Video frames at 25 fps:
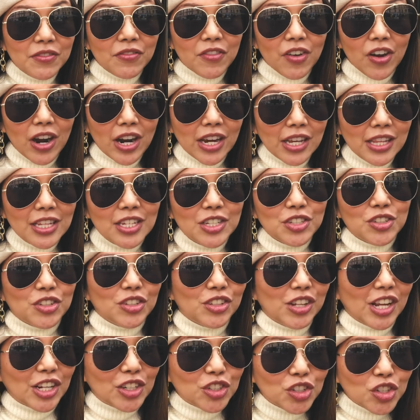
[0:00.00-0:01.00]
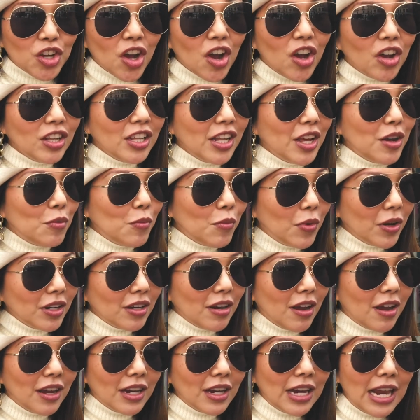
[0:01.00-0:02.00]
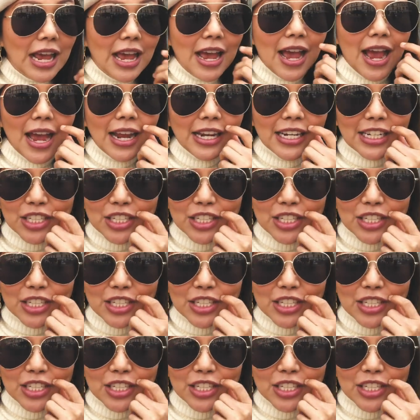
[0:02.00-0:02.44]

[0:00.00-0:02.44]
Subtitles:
in varieties, like chocolate and whatnot, and